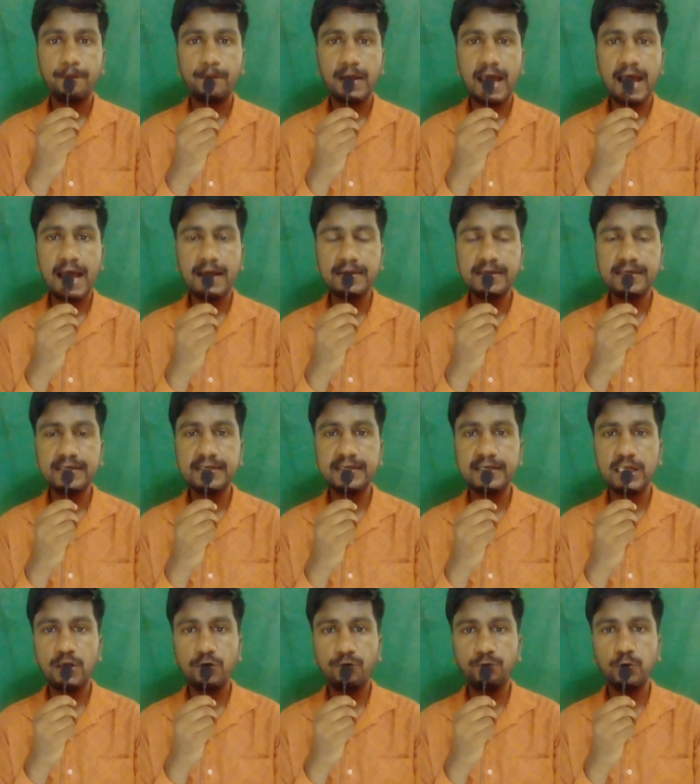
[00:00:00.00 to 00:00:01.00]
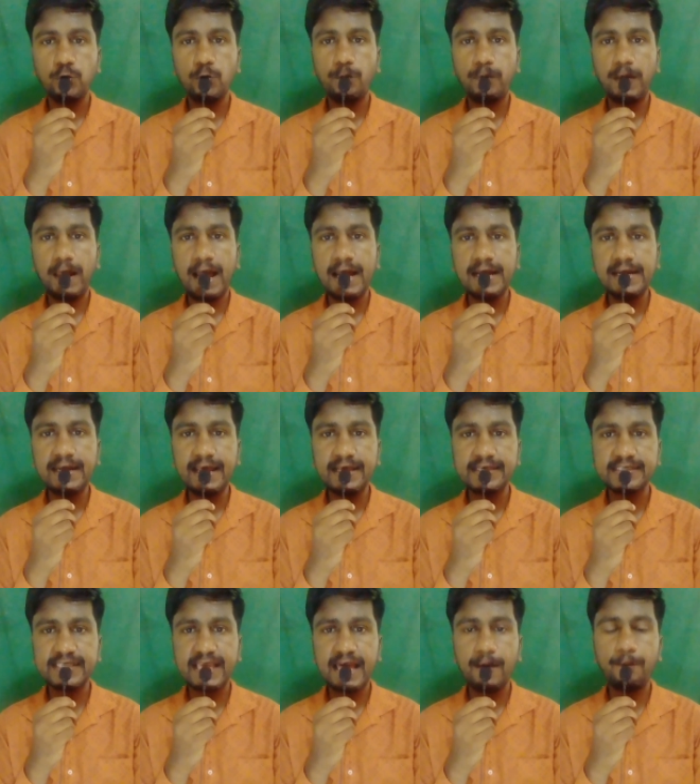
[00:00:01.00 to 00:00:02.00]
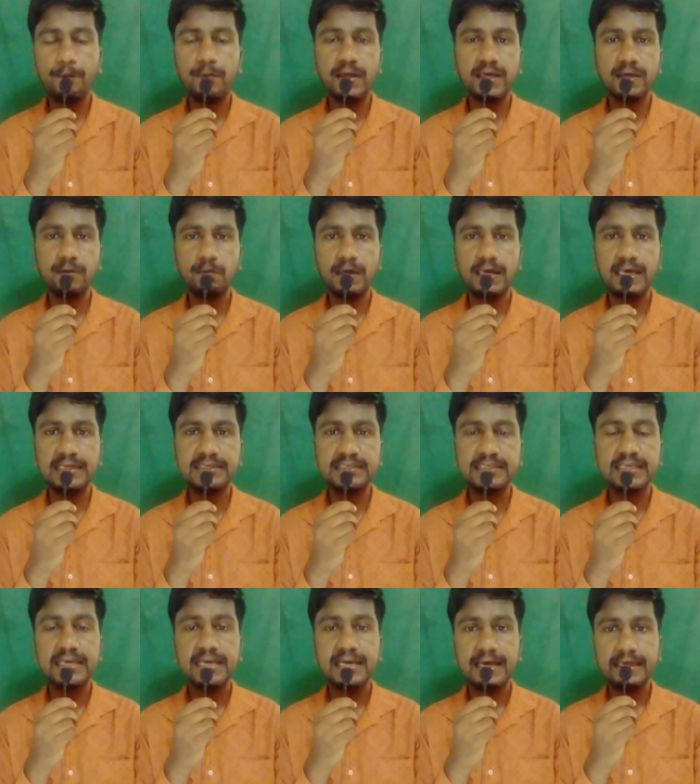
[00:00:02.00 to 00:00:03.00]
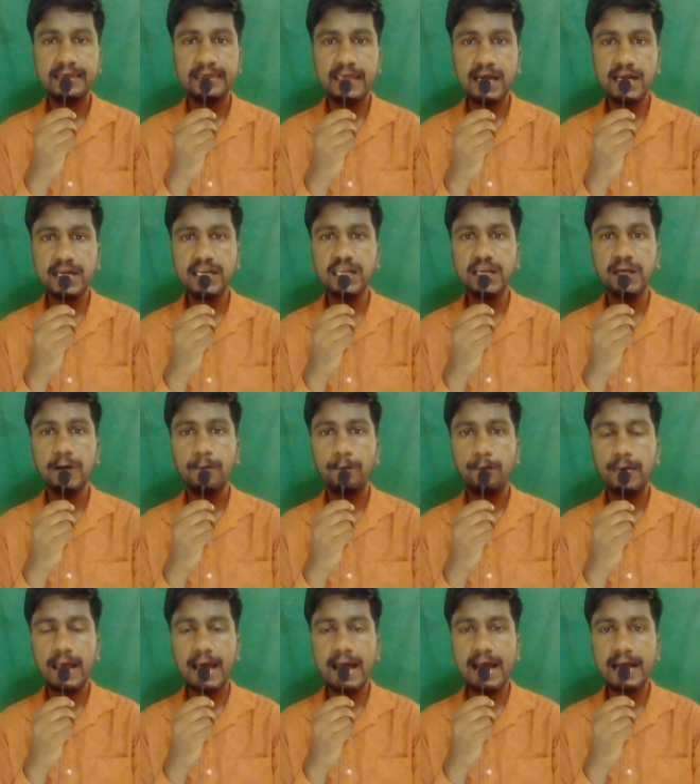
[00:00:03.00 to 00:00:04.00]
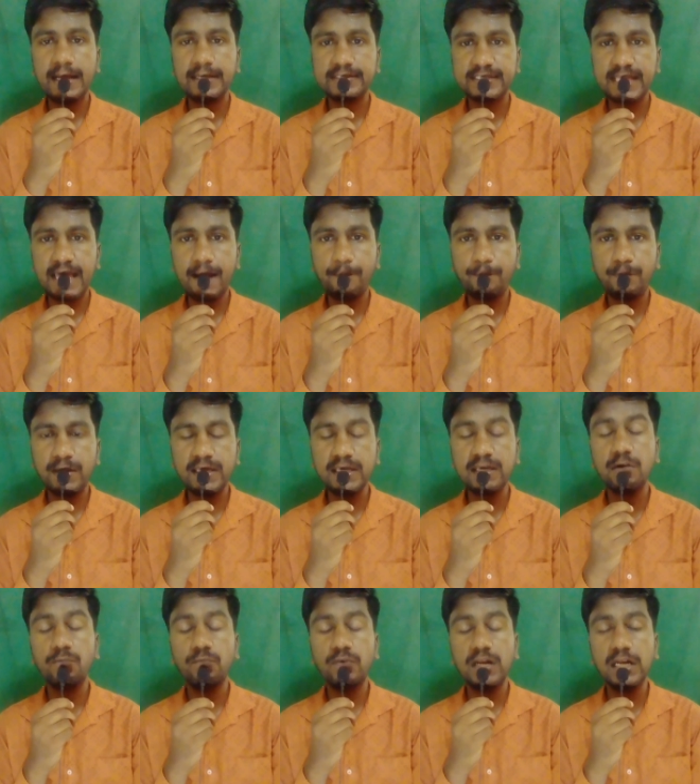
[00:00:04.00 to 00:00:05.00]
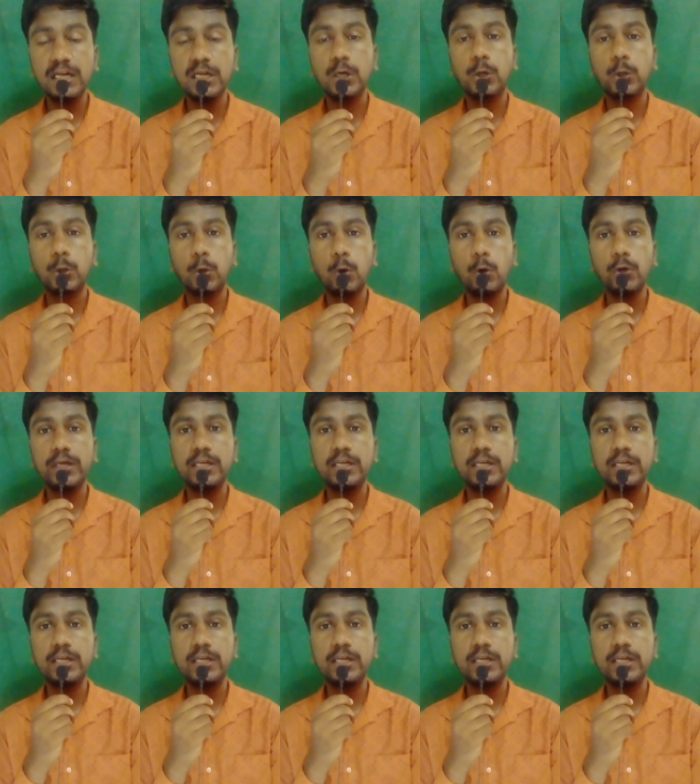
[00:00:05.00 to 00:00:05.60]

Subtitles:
plant. If you plant a sapling, means that sapling will grow